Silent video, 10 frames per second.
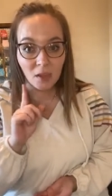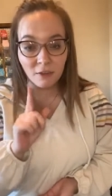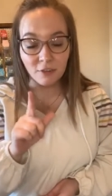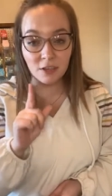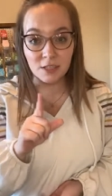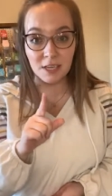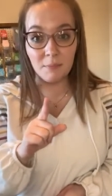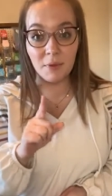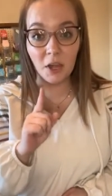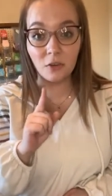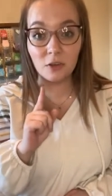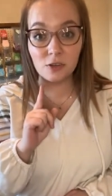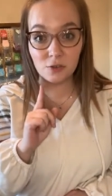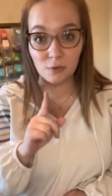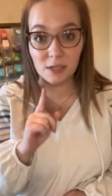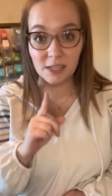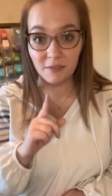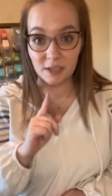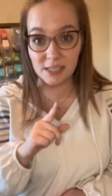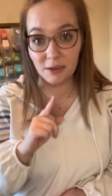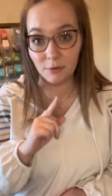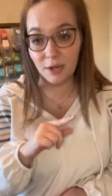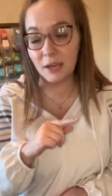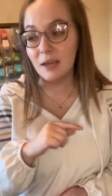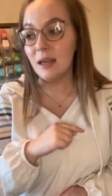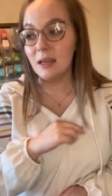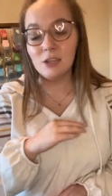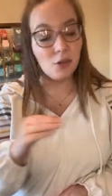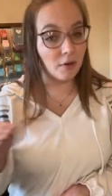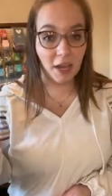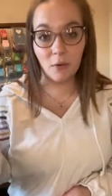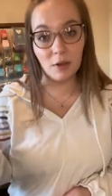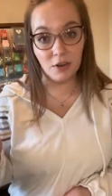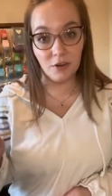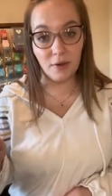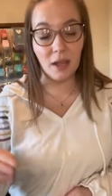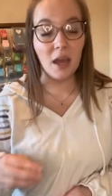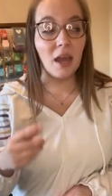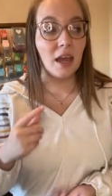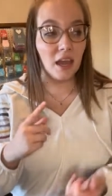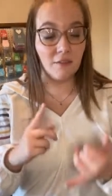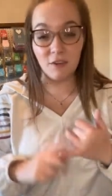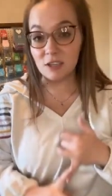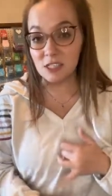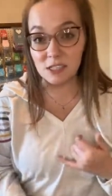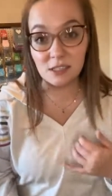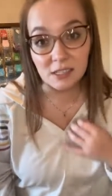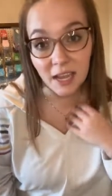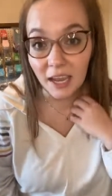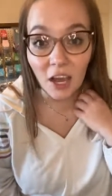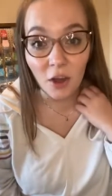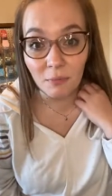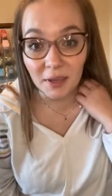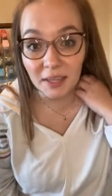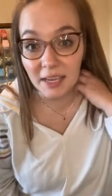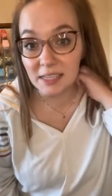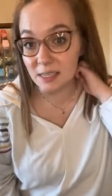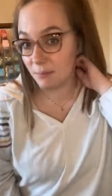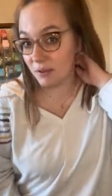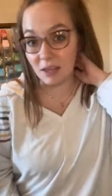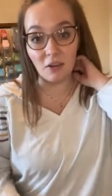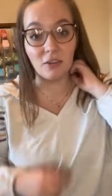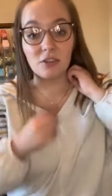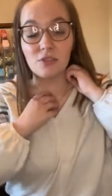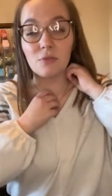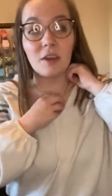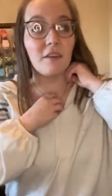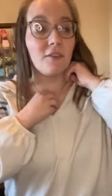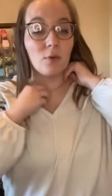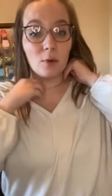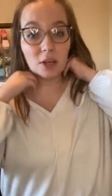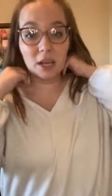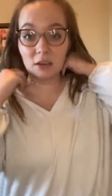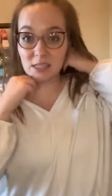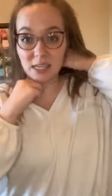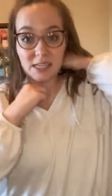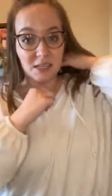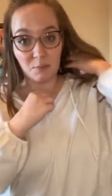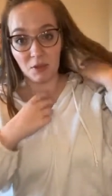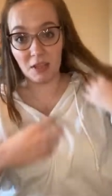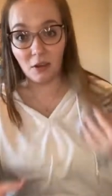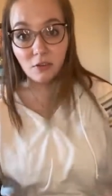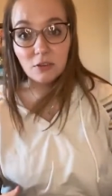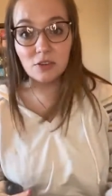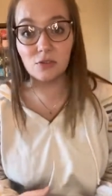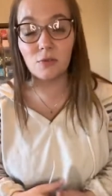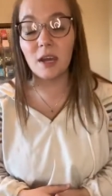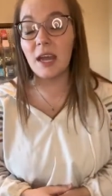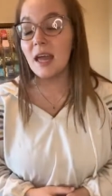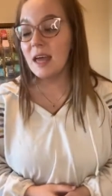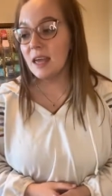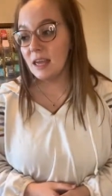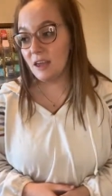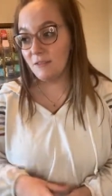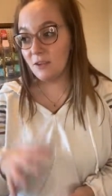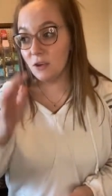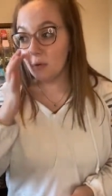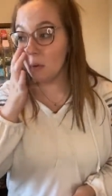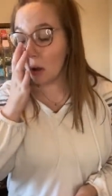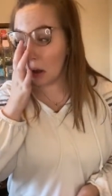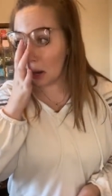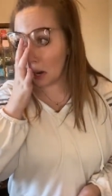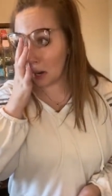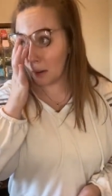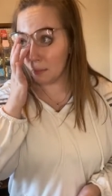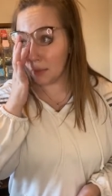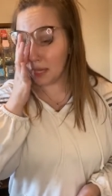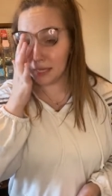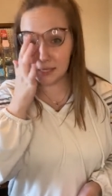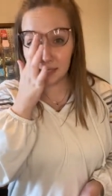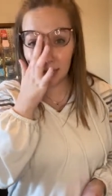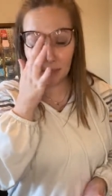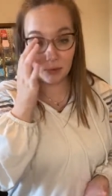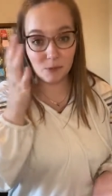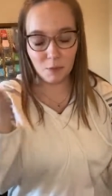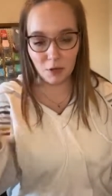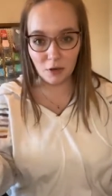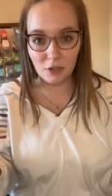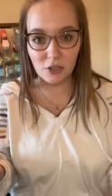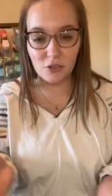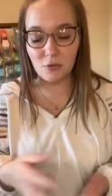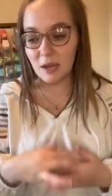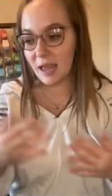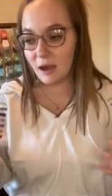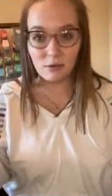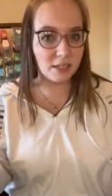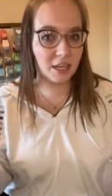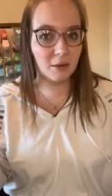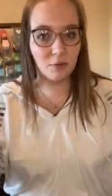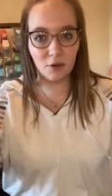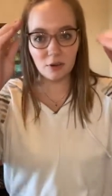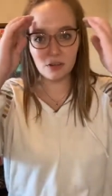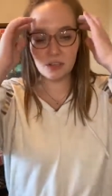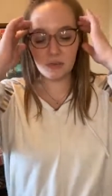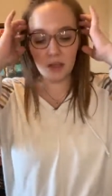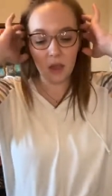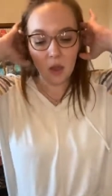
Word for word: First tip be on your stories every single day. Don't care what you're doing. If you're staying at home being lazy, put that on your story. If you're working on Scentsy, put that on your story. If you are making samples, put it on your story. Out to eat, put it on your story.